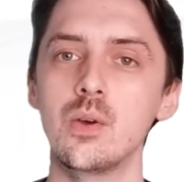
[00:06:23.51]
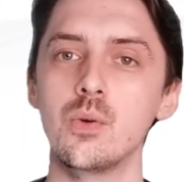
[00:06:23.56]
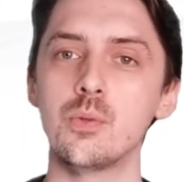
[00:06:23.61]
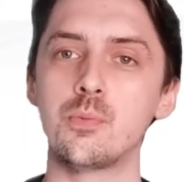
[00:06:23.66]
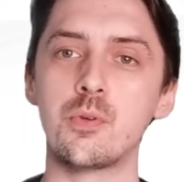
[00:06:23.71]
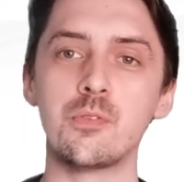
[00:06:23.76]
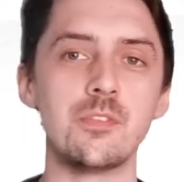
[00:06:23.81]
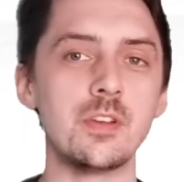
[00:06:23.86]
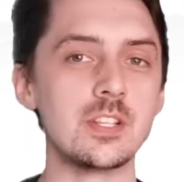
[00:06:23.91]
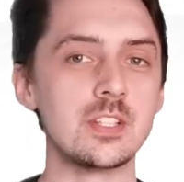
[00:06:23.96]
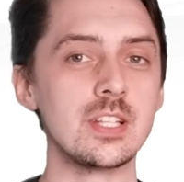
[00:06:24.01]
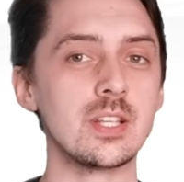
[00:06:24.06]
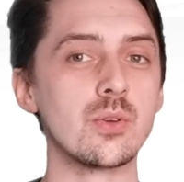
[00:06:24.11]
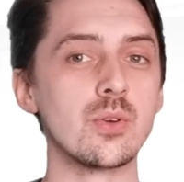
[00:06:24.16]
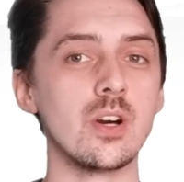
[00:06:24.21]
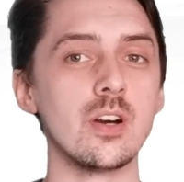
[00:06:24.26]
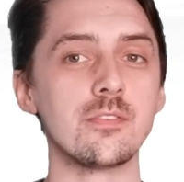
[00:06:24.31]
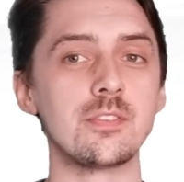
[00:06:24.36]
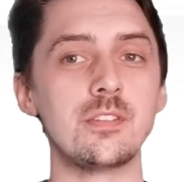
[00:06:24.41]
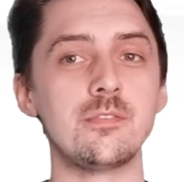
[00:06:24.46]
With professionally
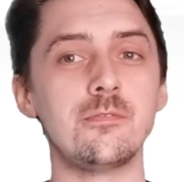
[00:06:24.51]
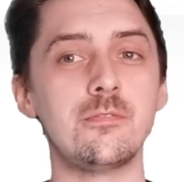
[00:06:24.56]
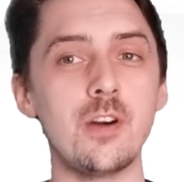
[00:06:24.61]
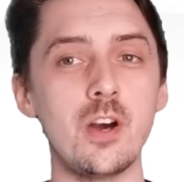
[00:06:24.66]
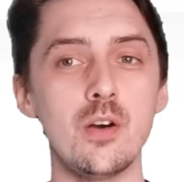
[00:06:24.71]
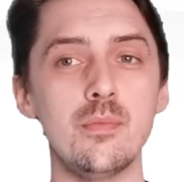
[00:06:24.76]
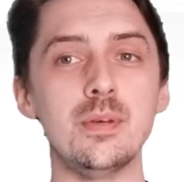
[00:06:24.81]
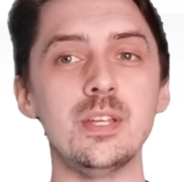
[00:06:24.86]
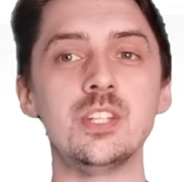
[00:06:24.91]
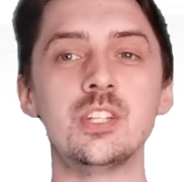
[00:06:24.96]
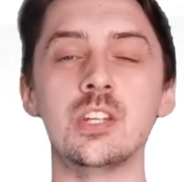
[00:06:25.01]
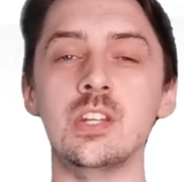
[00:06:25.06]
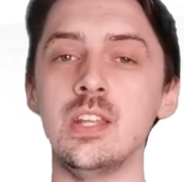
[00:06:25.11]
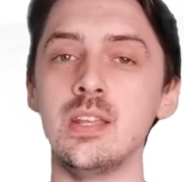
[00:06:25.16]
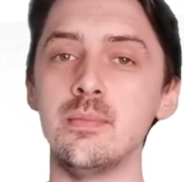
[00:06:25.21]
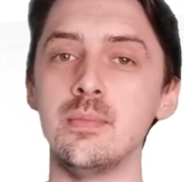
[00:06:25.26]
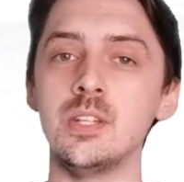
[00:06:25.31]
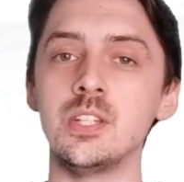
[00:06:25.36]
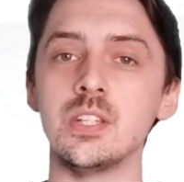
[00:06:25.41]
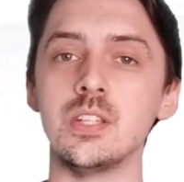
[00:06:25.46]
crafted verbiage and
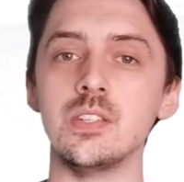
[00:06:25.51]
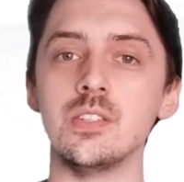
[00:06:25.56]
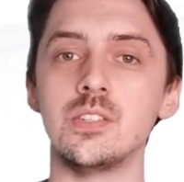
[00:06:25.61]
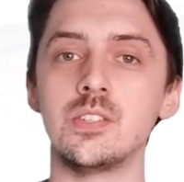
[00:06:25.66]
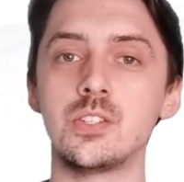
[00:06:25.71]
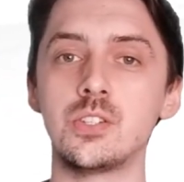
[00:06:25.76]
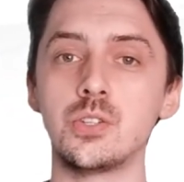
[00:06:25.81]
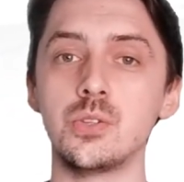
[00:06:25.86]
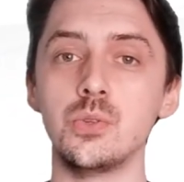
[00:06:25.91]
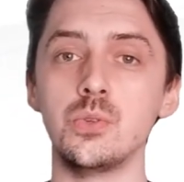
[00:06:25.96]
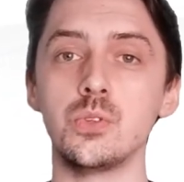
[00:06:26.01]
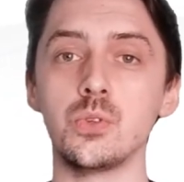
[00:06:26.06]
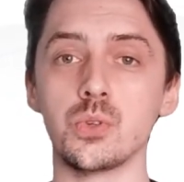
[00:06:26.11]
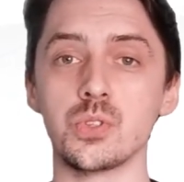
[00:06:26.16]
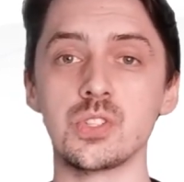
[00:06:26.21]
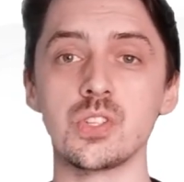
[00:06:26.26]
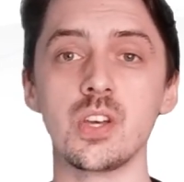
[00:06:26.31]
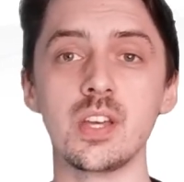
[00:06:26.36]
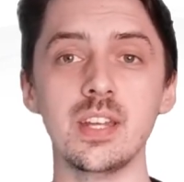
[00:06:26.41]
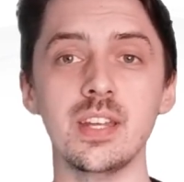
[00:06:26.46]
images to your
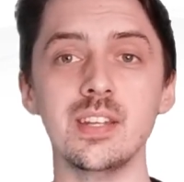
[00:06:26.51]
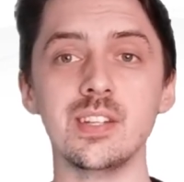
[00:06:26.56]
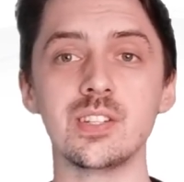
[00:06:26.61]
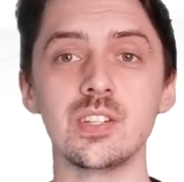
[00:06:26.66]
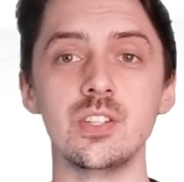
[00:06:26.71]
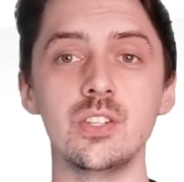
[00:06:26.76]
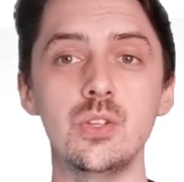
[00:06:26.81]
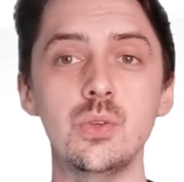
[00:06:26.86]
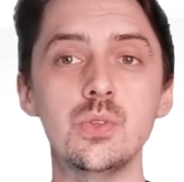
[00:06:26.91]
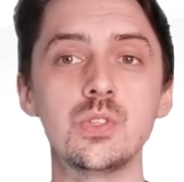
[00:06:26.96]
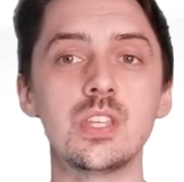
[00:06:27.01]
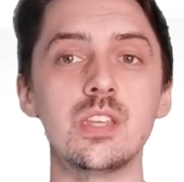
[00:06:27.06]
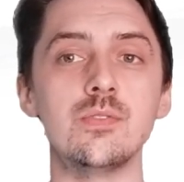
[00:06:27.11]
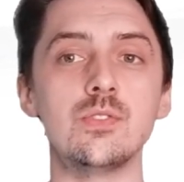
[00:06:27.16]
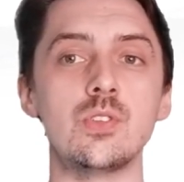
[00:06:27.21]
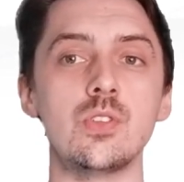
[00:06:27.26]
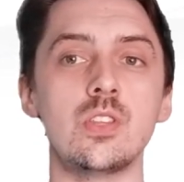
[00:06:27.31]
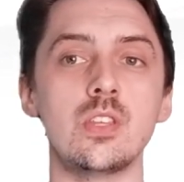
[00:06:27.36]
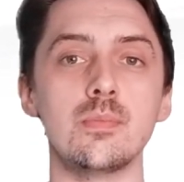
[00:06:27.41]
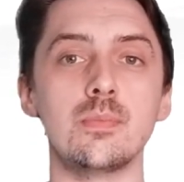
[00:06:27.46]
signage, news
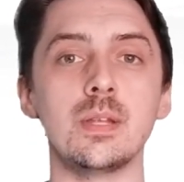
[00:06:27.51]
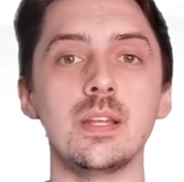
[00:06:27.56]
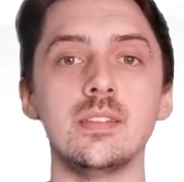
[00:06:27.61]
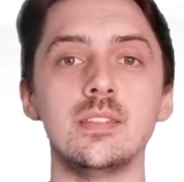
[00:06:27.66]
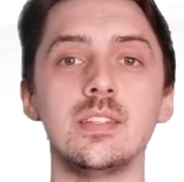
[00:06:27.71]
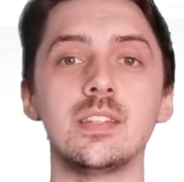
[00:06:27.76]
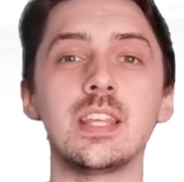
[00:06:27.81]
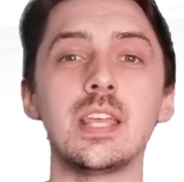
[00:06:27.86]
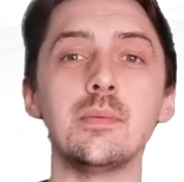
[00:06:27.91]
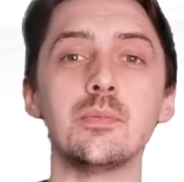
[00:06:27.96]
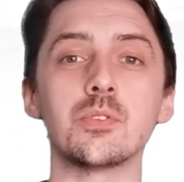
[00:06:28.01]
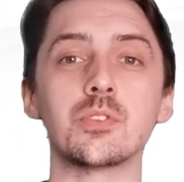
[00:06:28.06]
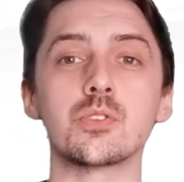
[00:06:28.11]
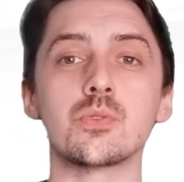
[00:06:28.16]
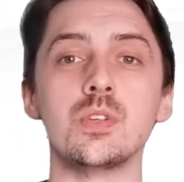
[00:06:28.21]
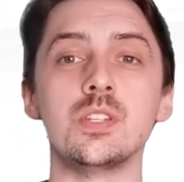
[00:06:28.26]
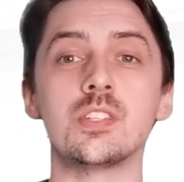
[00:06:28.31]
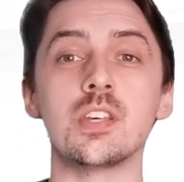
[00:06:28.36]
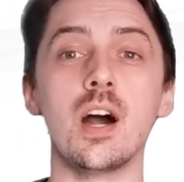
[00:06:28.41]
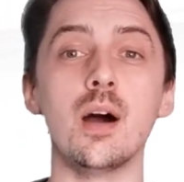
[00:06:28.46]
gives you the ability to keep your
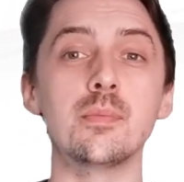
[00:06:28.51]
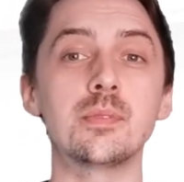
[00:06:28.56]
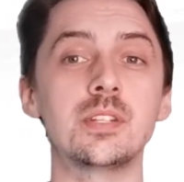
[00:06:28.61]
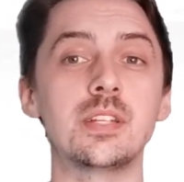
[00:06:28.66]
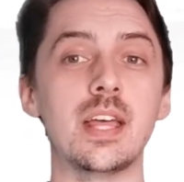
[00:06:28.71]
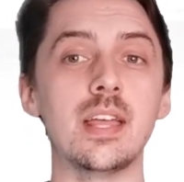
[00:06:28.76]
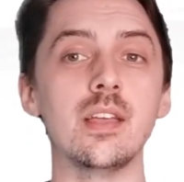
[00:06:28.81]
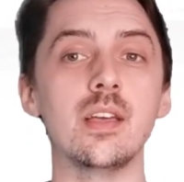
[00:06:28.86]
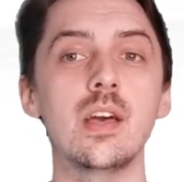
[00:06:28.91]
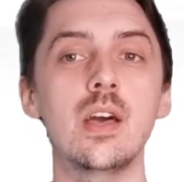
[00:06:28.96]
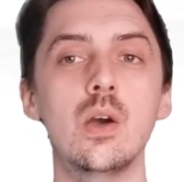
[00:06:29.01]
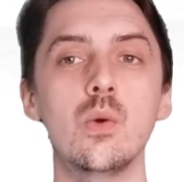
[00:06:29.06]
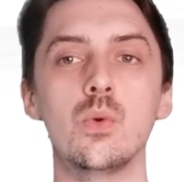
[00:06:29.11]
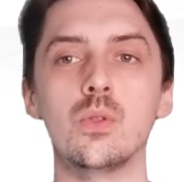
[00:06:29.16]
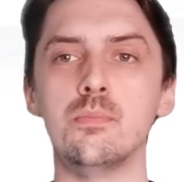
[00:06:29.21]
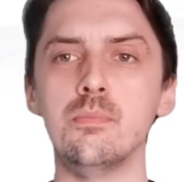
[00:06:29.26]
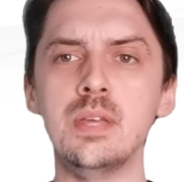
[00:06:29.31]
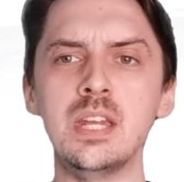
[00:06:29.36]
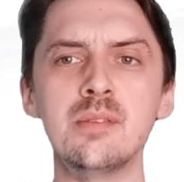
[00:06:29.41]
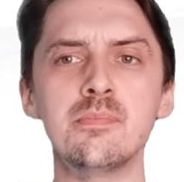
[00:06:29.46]
screens up to date
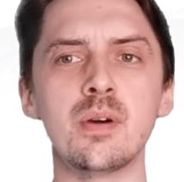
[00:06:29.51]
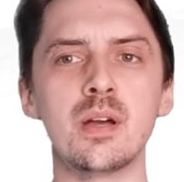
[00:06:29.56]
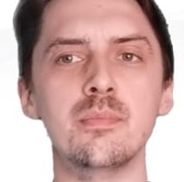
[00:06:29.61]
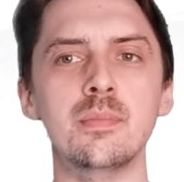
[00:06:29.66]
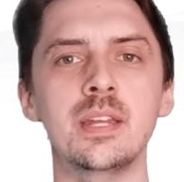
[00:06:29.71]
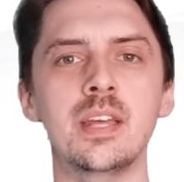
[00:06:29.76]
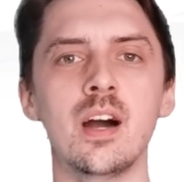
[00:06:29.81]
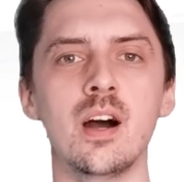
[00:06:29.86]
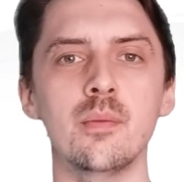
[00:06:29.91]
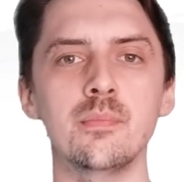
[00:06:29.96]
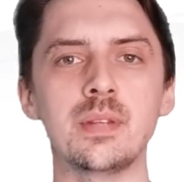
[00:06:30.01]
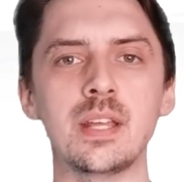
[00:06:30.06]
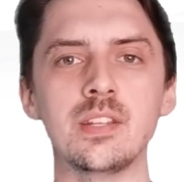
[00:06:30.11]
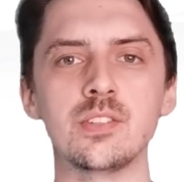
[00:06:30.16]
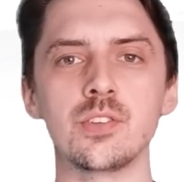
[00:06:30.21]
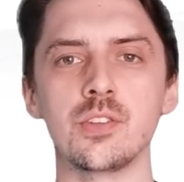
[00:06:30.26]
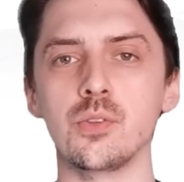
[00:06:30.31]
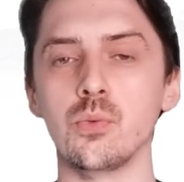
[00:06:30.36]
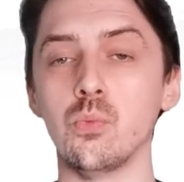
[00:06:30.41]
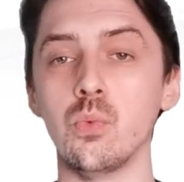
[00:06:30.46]
with minute-by-minute
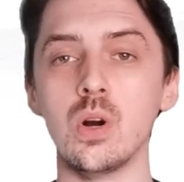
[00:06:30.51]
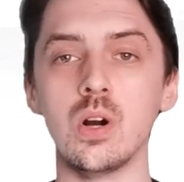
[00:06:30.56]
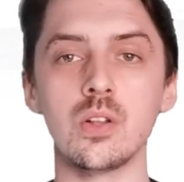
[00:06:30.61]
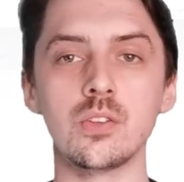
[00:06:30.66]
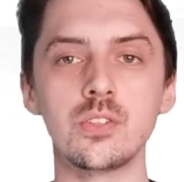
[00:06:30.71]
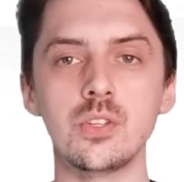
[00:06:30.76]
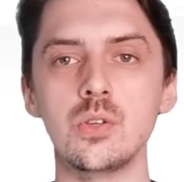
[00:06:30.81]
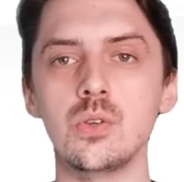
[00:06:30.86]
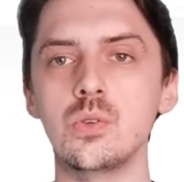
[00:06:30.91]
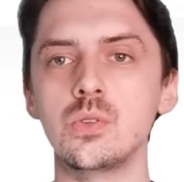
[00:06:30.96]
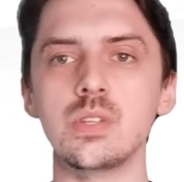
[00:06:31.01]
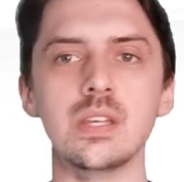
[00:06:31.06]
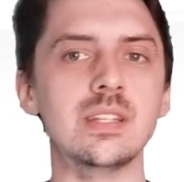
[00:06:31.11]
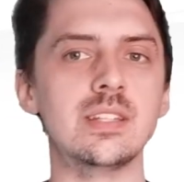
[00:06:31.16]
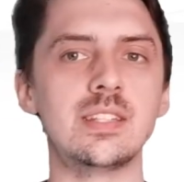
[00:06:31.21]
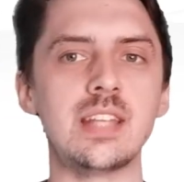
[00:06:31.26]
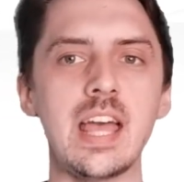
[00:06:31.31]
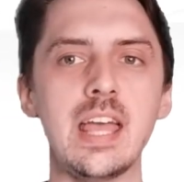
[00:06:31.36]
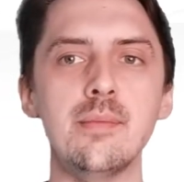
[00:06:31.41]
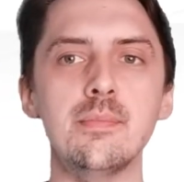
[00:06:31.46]
updates on the world news,
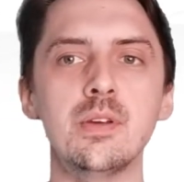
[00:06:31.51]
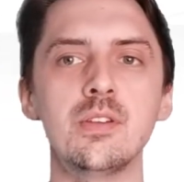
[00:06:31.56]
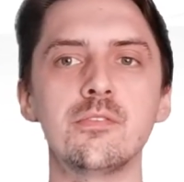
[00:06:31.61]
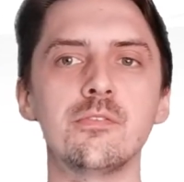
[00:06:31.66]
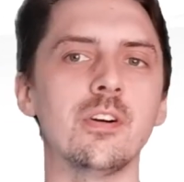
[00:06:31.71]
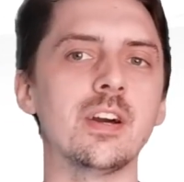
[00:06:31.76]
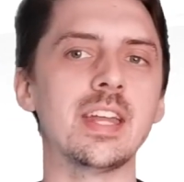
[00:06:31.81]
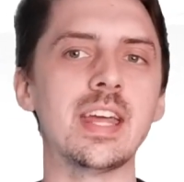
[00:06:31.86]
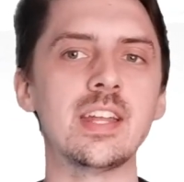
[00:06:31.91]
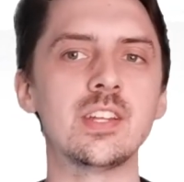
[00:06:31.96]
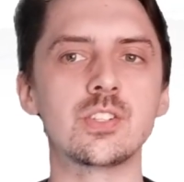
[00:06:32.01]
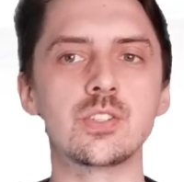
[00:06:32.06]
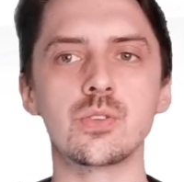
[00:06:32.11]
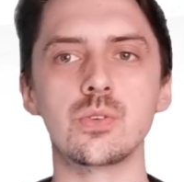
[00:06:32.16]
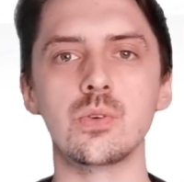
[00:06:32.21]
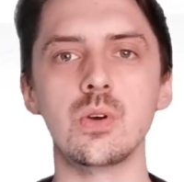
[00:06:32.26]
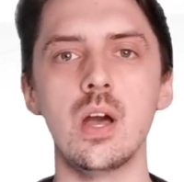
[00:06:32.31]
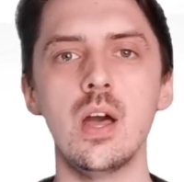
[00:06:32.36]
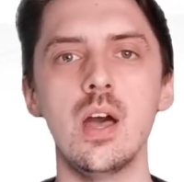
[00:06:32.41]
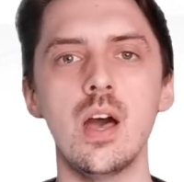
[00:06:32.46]
entertainment,
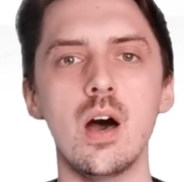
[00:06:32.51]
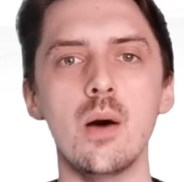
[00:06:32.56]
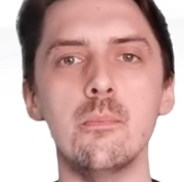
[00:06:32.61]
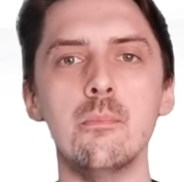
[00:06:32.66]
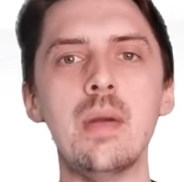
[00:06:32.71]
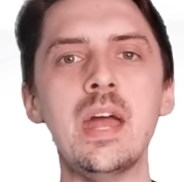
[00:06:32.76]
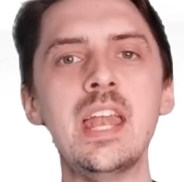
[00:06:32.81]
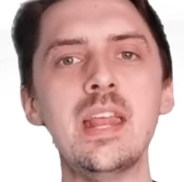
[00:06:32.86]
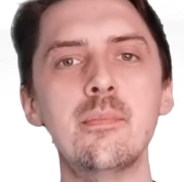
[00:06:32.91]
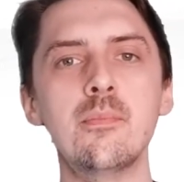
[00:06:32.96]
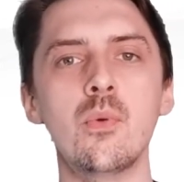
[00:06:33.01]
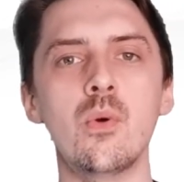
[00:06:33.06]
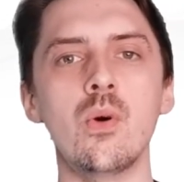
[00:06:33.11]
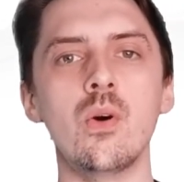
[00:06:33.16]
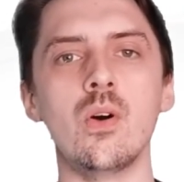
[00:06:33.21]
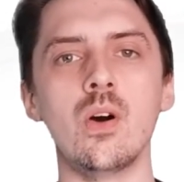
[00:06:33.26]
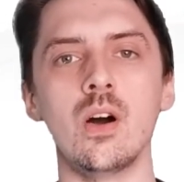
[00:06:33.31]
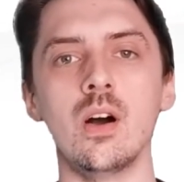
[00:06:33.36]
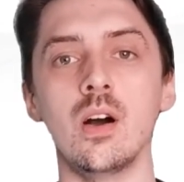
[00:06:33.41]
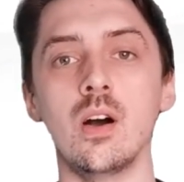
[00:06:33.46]
financial, and many
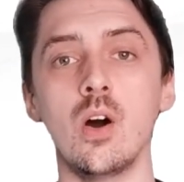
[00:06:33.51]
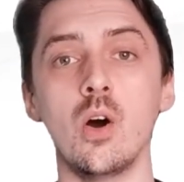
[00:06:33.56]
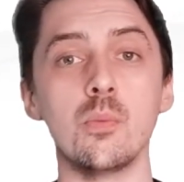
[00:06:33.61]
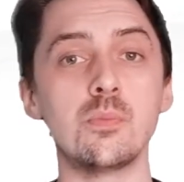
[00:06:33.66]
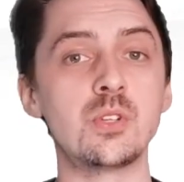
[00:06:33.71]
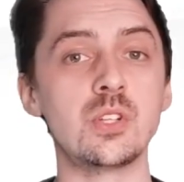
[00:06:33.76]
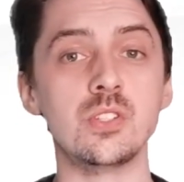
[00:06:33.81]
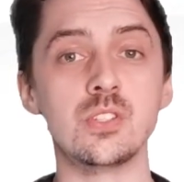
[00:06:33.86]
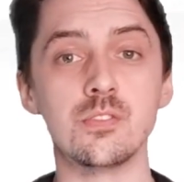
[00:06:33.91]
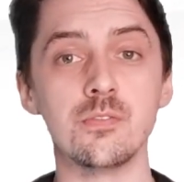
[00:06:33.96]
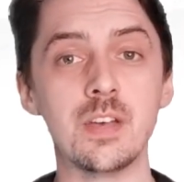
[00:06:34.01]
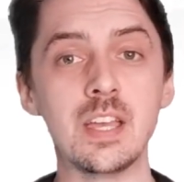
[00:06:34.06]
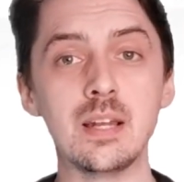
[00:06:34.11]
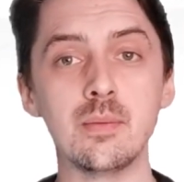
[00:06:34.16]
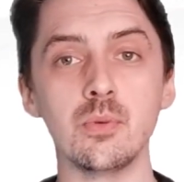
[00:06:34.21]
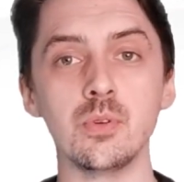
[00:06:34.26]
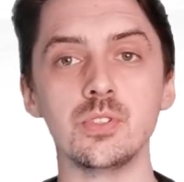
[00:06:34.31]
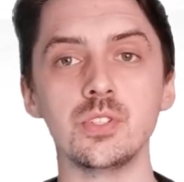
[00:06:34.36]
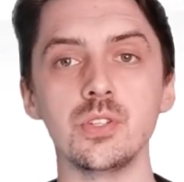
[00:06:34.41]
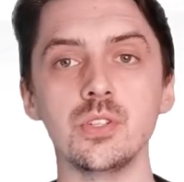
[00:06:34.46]
more options
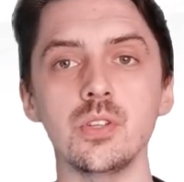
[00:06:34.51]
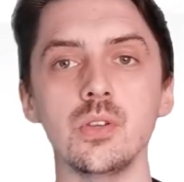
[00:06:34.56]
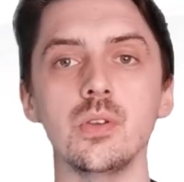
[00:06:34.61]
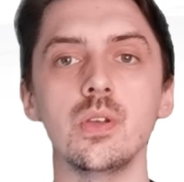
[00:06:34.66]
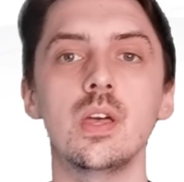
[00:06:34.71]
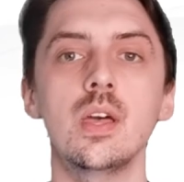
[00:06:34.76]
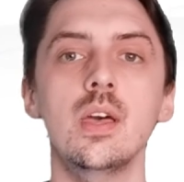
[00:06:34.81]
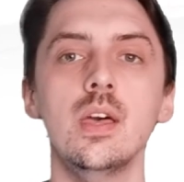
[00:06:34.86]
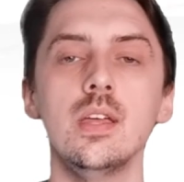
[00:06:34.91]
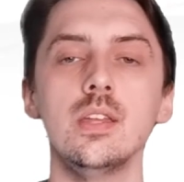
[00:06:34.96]
available to you.